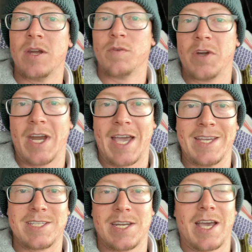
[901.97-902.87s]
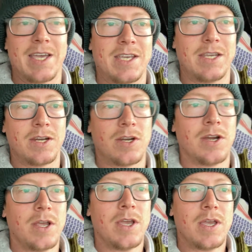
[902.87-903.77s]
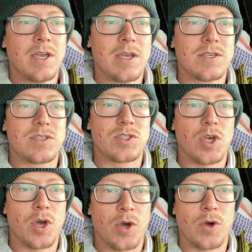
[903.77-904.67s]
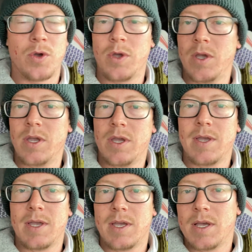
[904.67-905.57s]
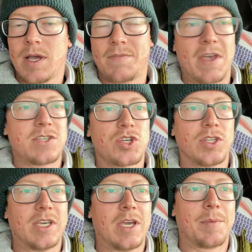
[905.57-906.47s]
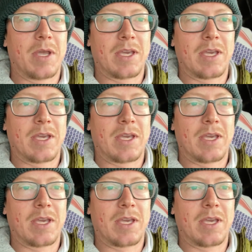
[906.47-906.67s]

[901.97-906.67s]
overnight tonight here. So eventually I'm gonna